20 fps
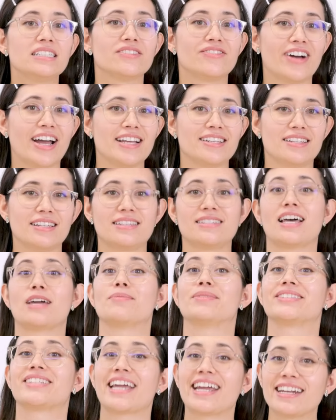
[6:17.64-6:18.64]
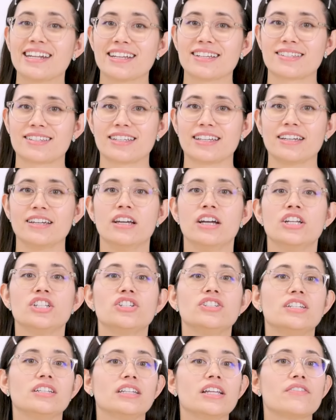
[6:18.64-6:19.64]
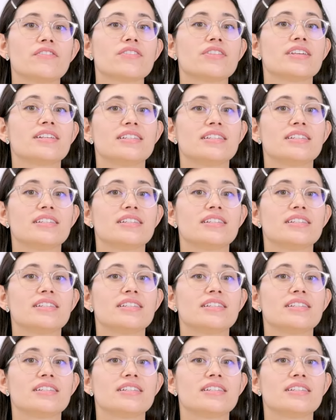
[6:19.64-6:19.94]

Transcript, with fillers: devices simultaneously to deliver the